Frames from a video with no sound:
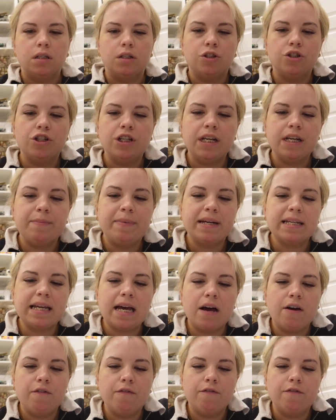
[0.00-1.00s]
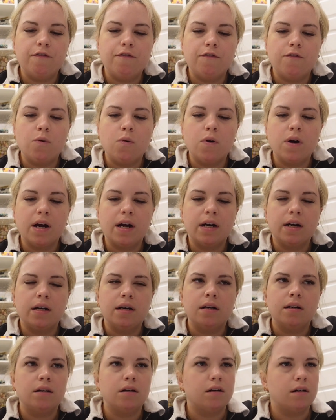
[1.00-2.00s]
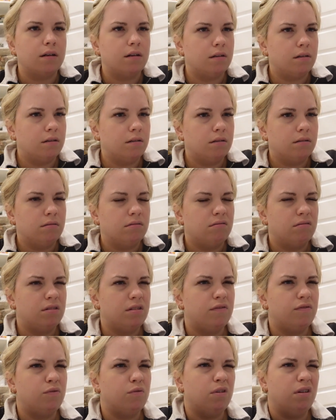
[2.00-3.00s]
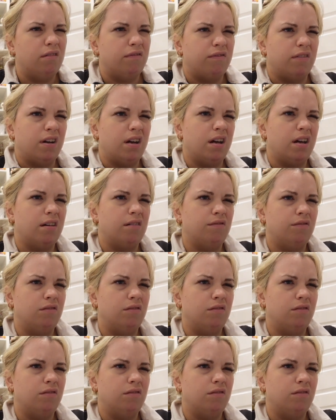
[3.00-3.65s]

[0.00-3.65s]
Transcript: She picked out 4 or 5. I